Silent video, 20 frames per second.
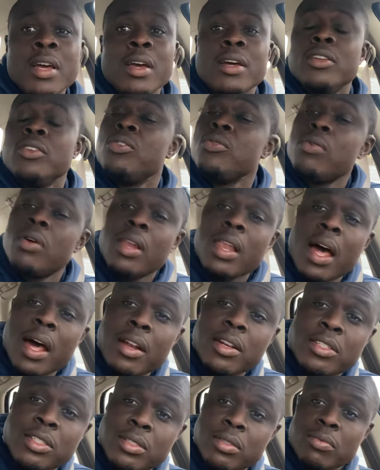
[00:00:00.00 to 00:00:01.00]
do a lot
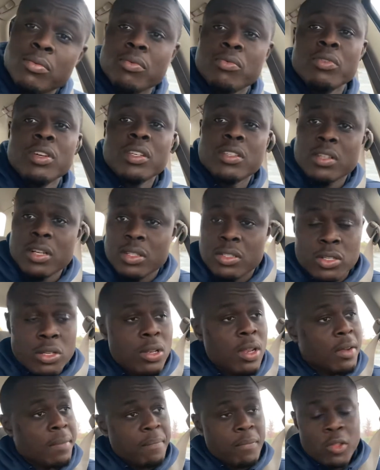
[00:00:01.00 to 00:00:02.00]
of research.
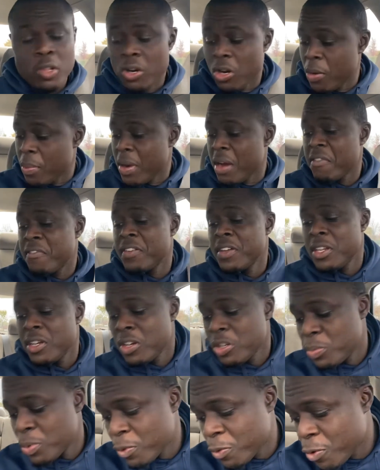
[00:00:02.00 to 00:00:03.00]
Look on my
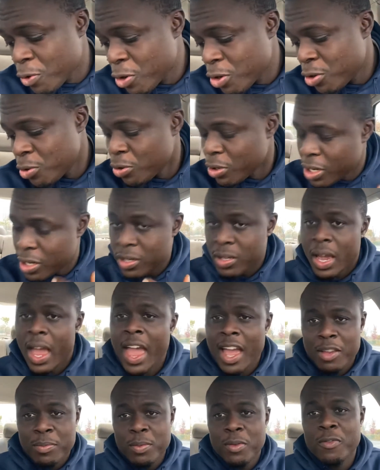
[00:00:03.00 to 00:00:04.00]
videos before you
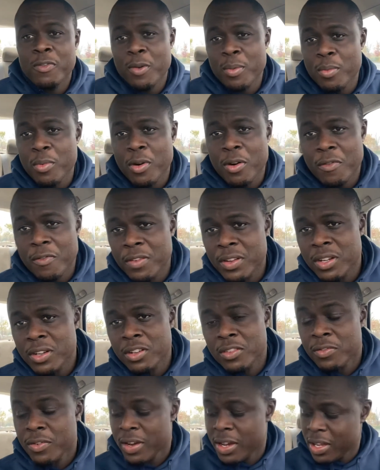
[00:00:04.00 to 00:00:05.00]
ask me for more videos
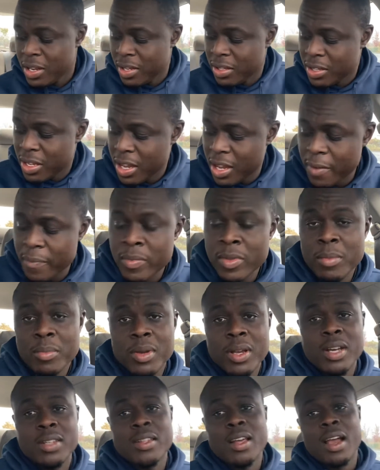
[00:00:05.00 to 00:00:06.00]
for anything,
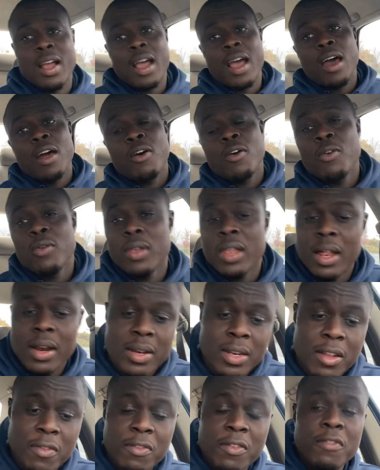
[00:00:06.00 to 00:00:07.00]
because I got a whole lot of
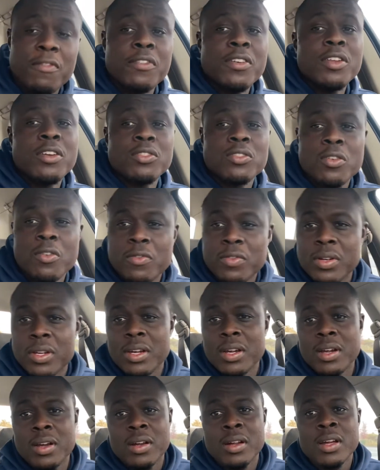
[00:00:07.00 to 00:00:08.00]
different videos over
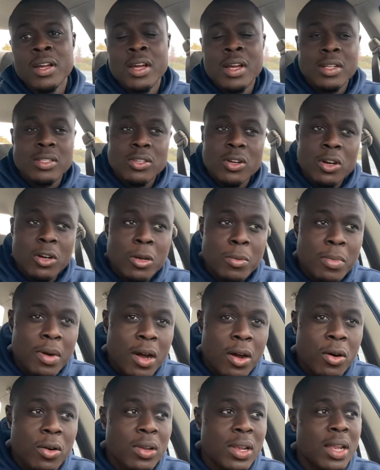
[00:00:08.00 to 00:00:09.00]
there talking about a
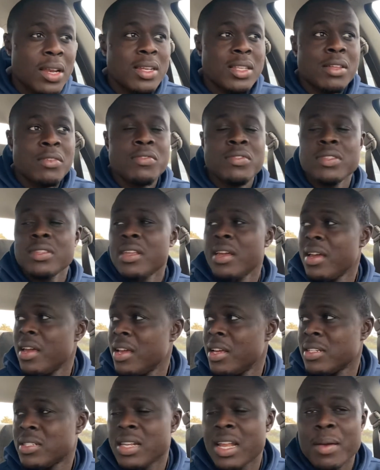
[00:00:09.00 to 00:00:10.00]
whole lot of different
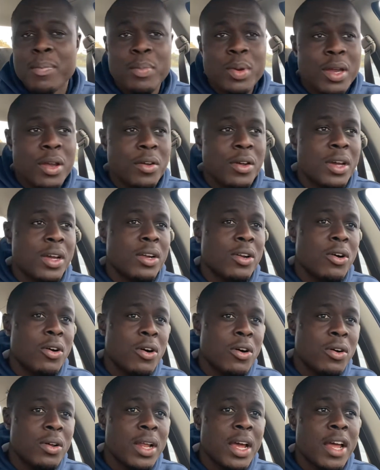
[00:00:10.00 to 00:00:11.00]
things, Liberia and
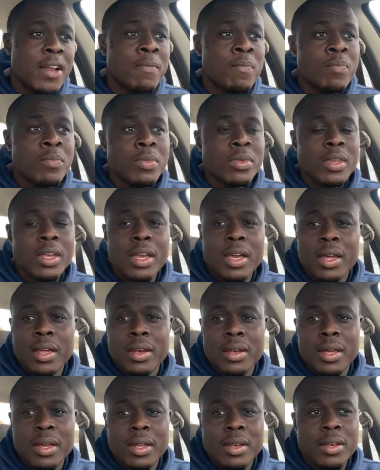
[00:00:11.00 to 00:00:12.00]
all that,
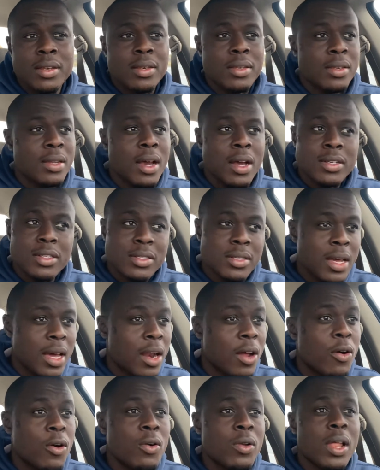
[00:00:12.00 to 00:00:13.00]
and I just got
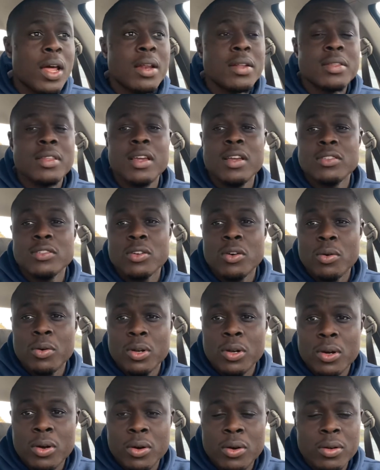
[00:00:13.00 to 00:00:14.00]
a whole lot of things going
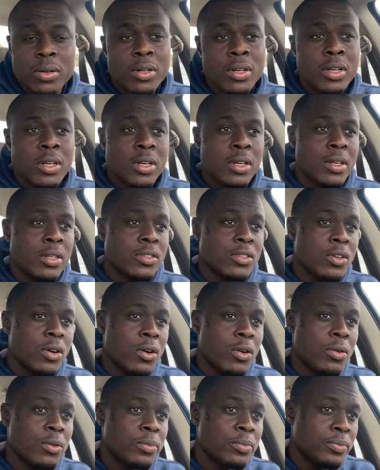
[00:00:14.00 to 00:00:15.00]
on.
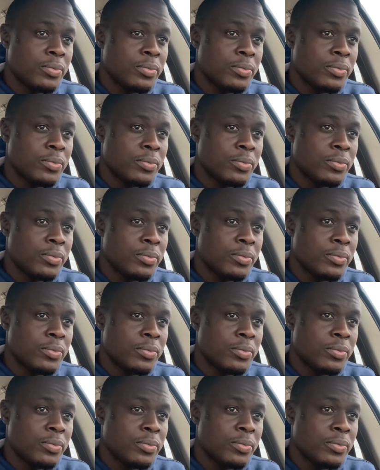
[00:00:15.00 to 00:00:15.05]
So,